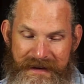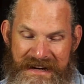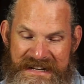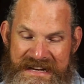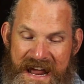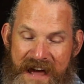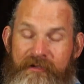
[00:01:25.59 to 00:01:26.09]

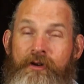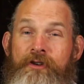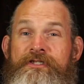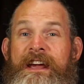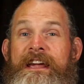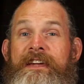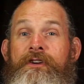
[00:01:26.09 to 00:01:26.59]
"Never
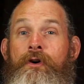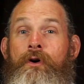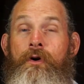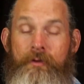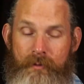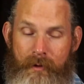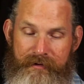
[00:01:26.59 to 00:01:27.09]
take your
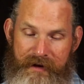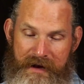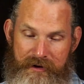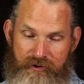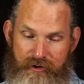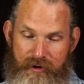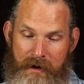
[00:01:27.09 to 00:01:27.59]
own
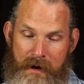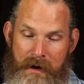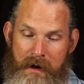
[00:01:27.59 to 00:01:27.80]
revenge,